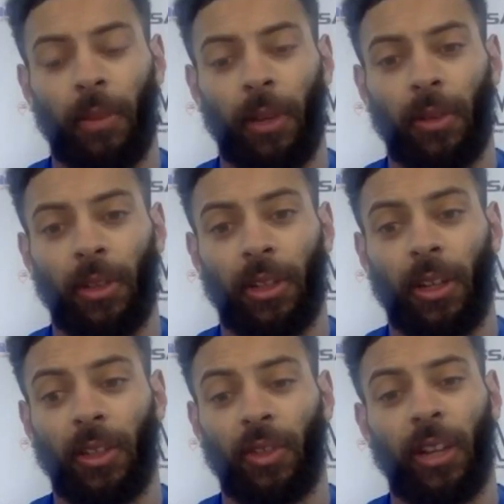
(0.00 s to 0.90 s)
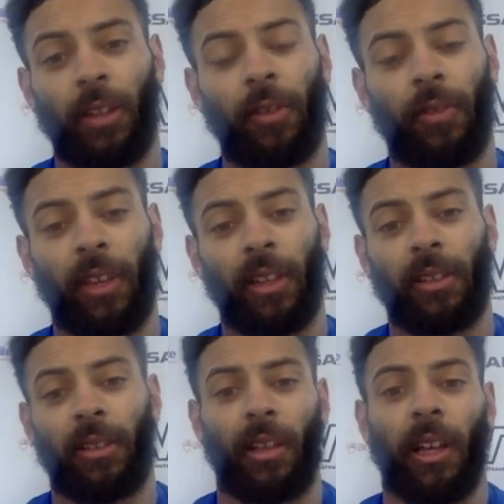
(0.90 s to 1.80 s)
It was a chance to try new
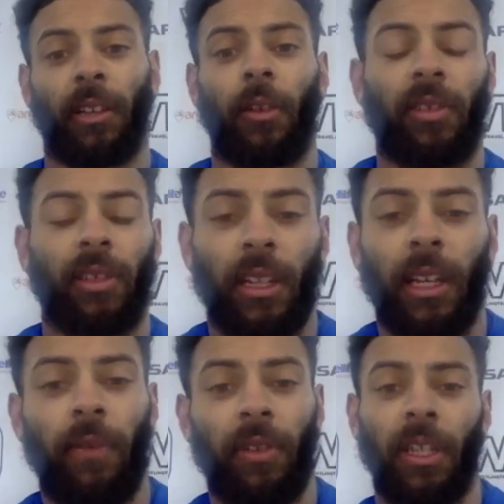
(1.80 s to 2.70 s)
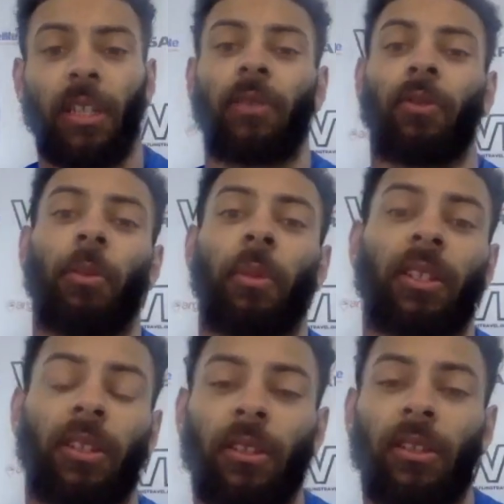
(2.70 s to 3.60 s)
things. Obviously, the gaffer changed the
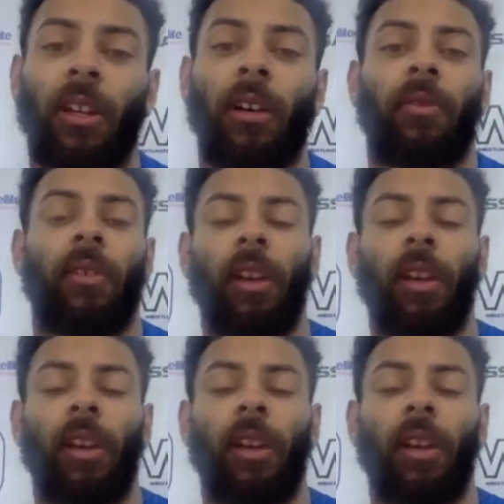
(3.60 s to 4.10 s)
formation and stuff.